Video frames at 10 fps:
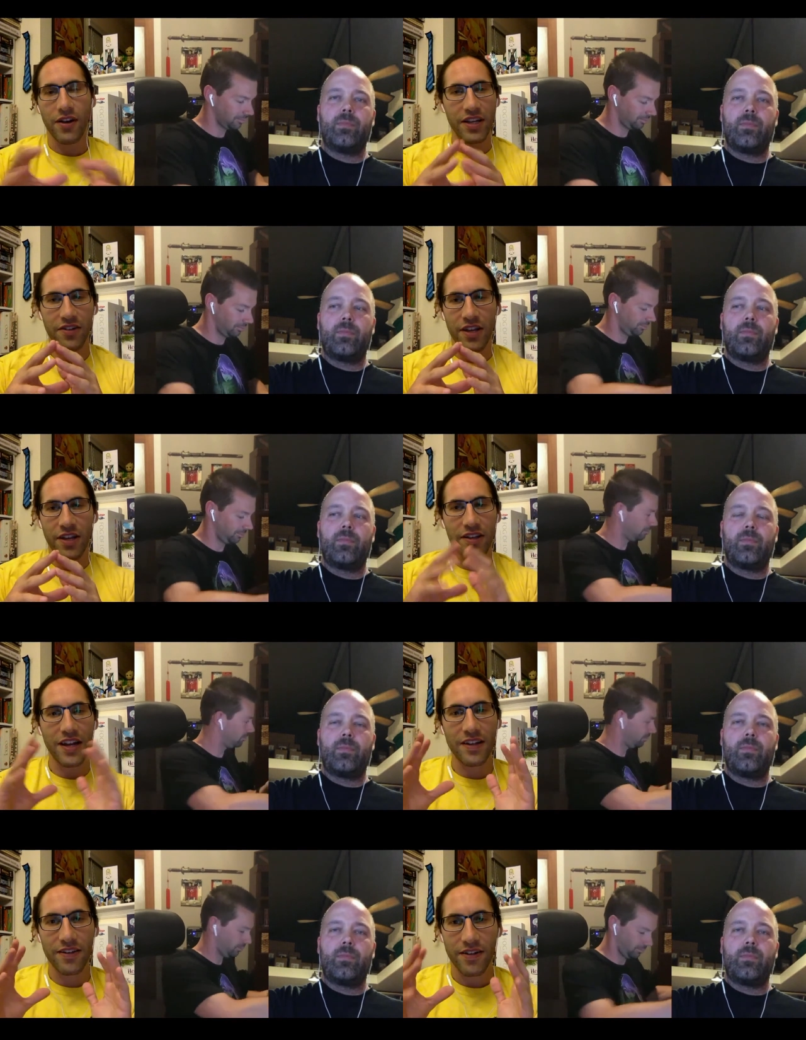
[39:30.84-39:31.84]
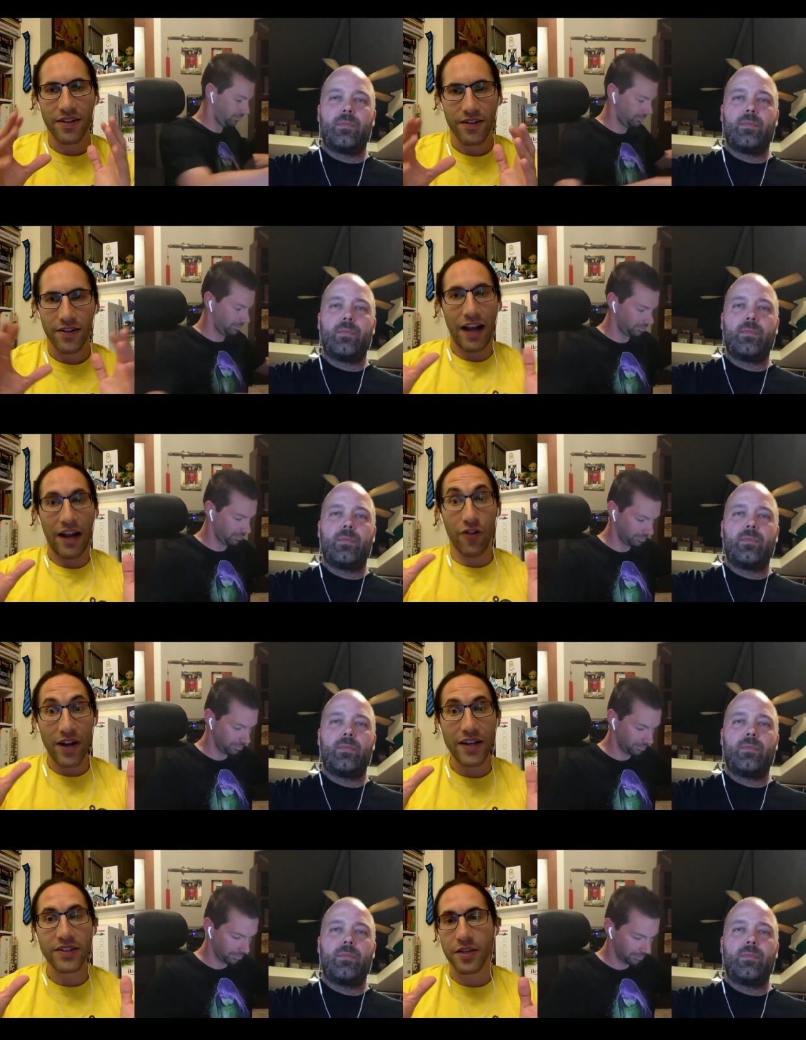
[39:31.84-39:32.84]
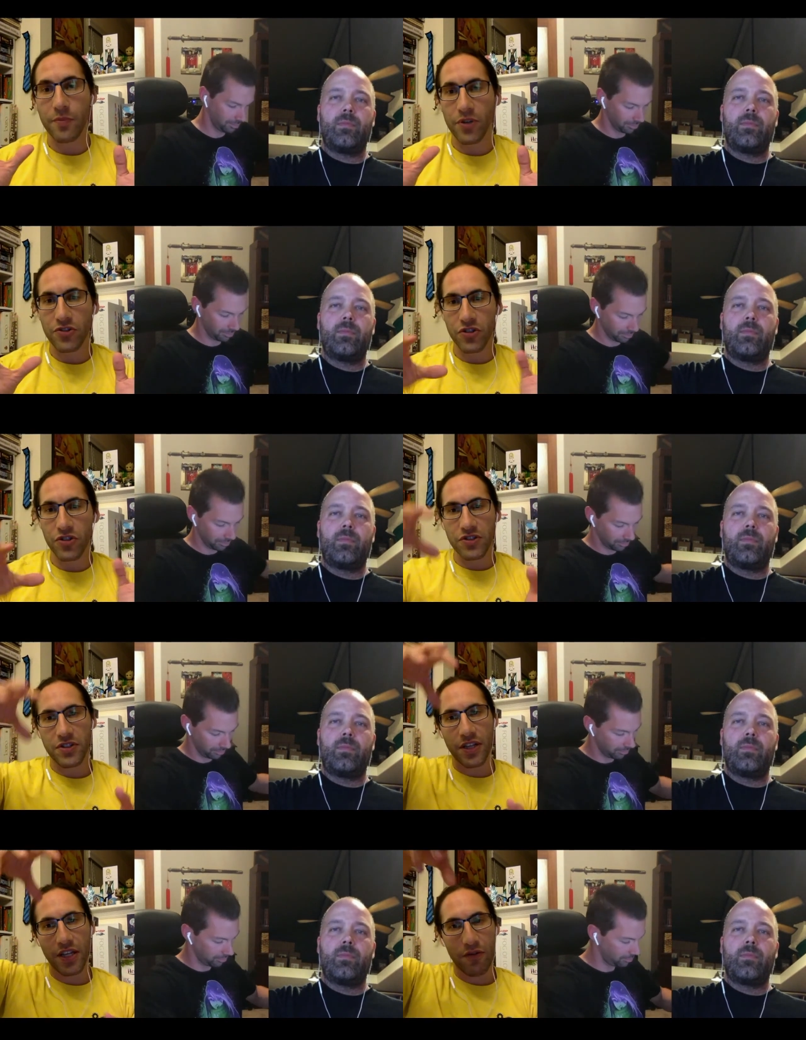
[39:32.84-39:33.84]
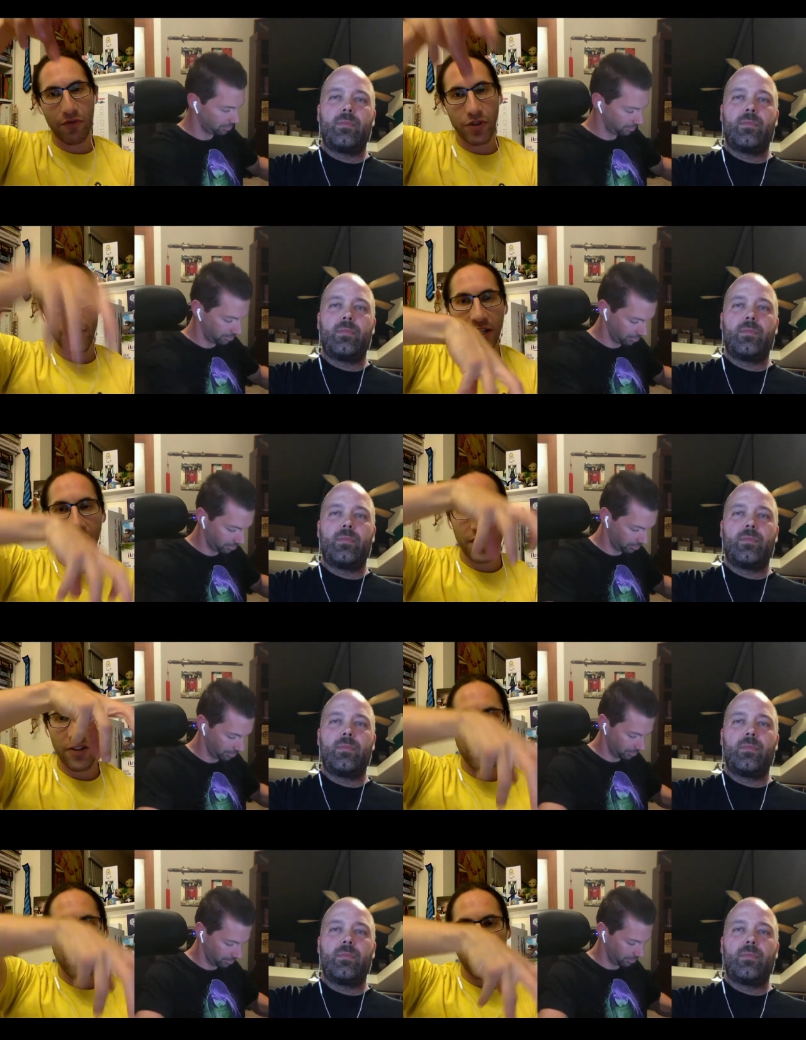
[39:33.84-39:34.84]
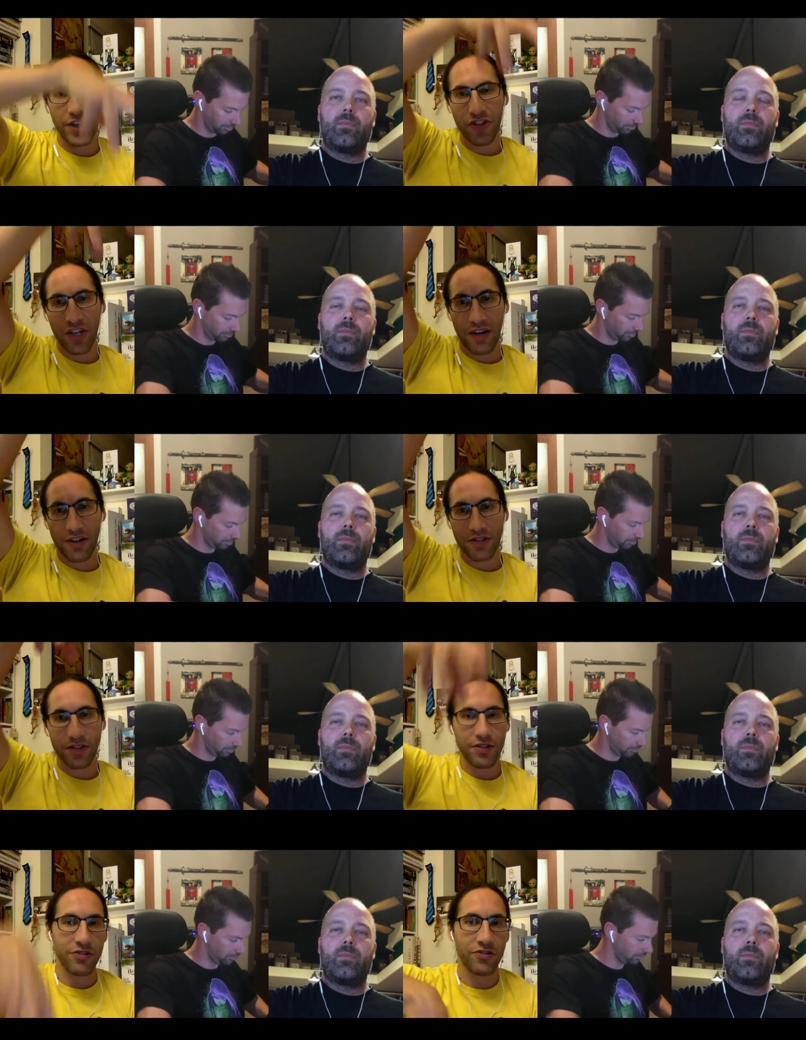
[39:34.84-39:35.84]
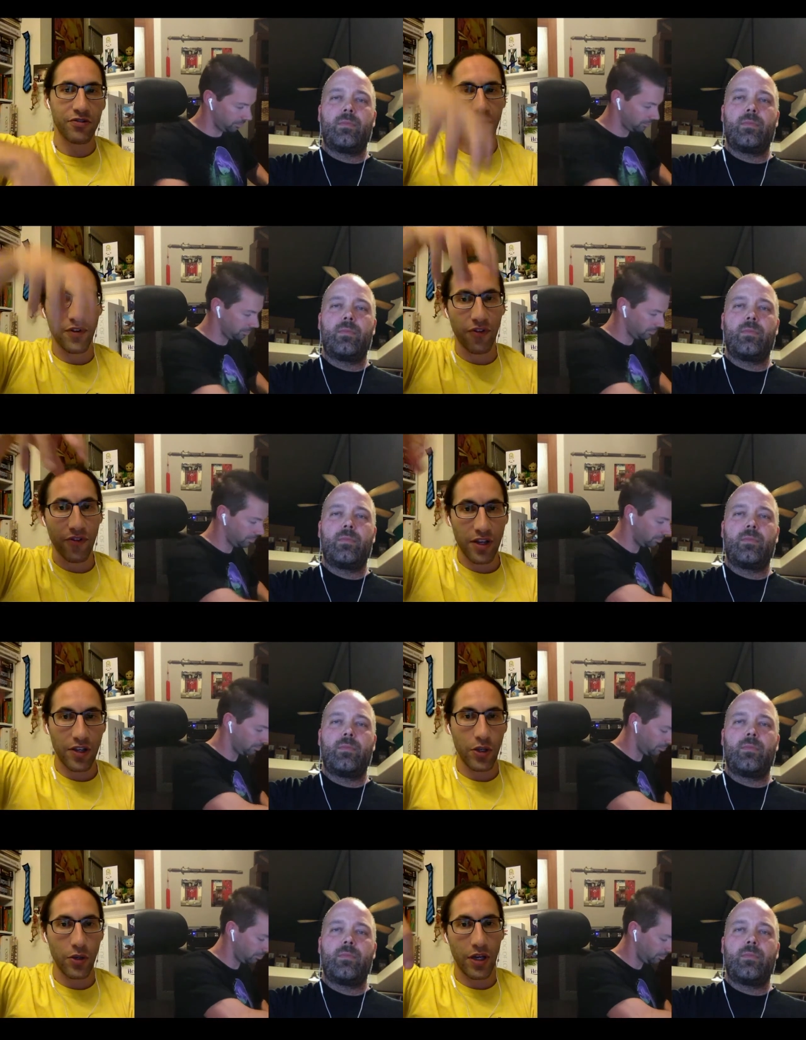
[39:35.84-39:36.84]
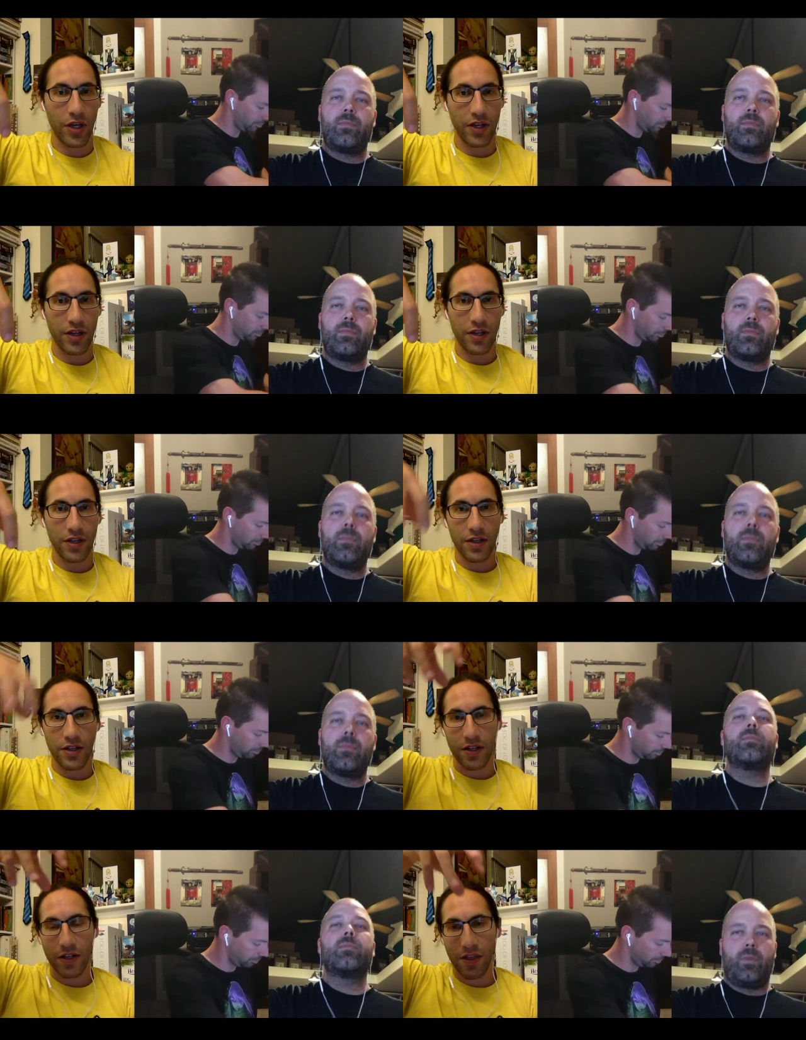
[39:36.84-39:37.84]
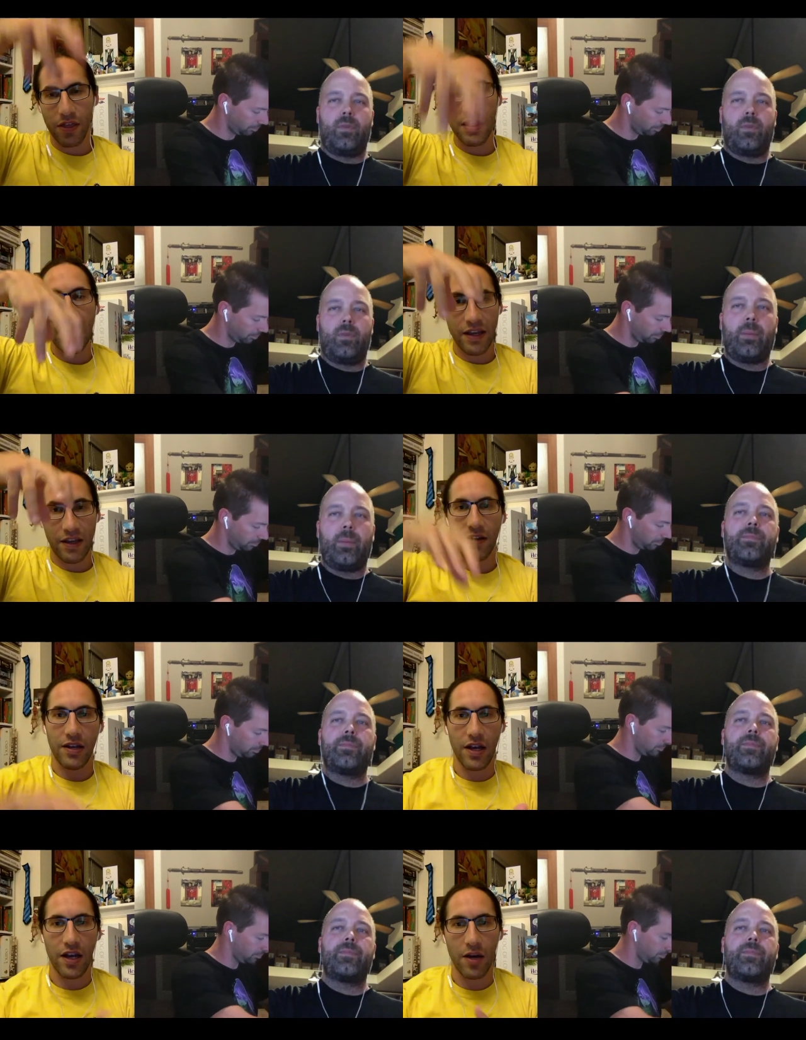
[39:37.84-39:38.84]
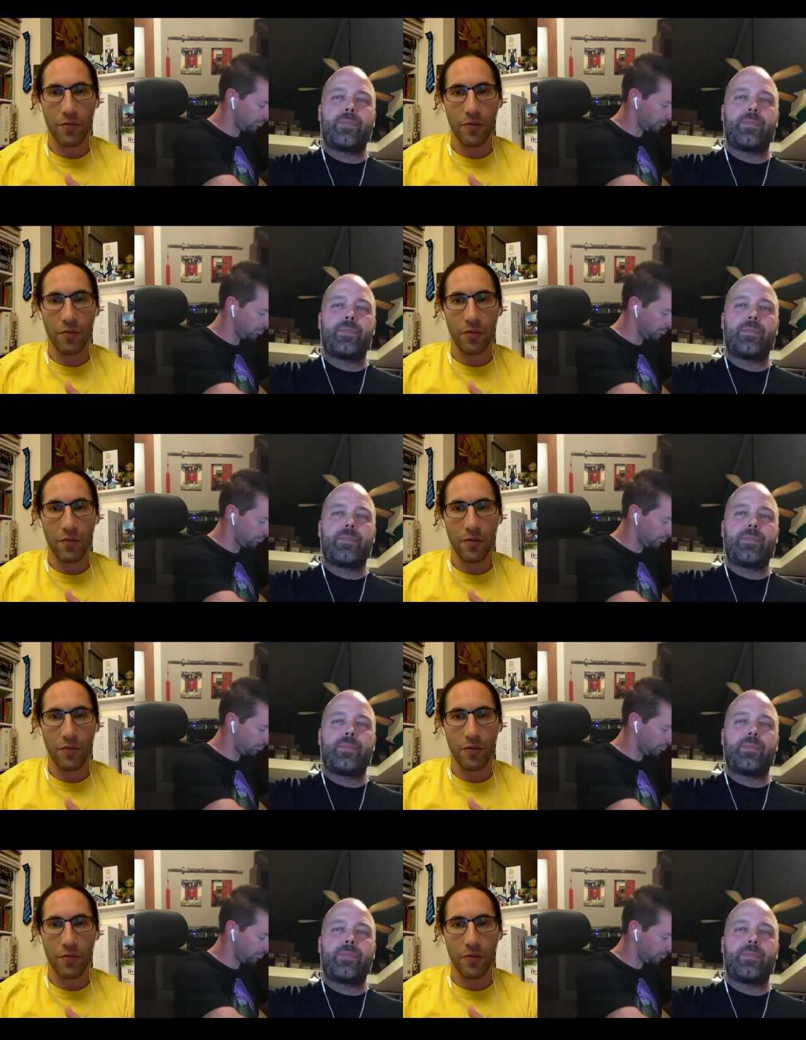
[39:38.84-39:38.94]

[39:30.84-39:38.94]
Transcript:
Speaker 1: like they're, they're not that crazy, but just it really is that sort of each character sort of feels like a unit thing, yep.